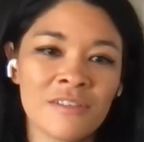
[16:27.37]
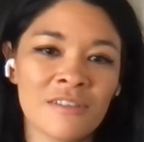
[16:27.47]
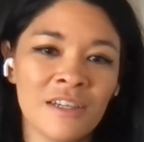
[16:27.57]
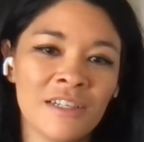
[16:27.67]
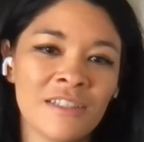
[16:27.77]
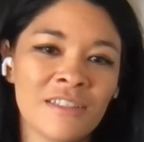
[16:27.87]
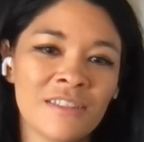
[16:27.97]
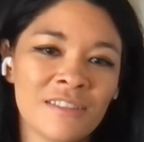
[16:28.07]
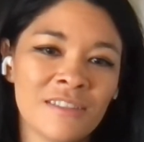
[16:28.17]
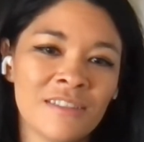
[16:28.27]
So
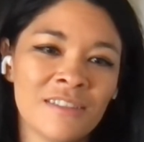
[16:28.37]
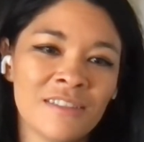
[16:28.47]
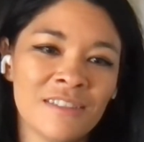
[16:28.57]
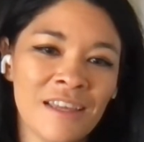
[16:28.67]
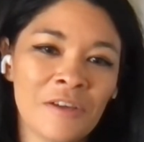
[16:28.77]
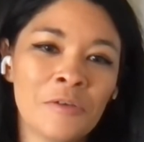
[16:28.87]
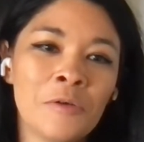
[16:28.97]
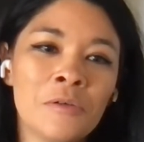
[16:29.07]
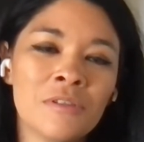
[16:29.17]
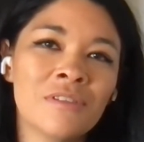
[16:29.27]
they're
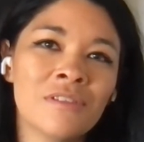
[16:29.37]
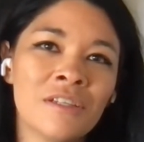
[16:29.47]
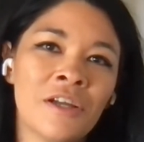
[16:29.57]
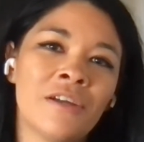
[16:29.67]
all,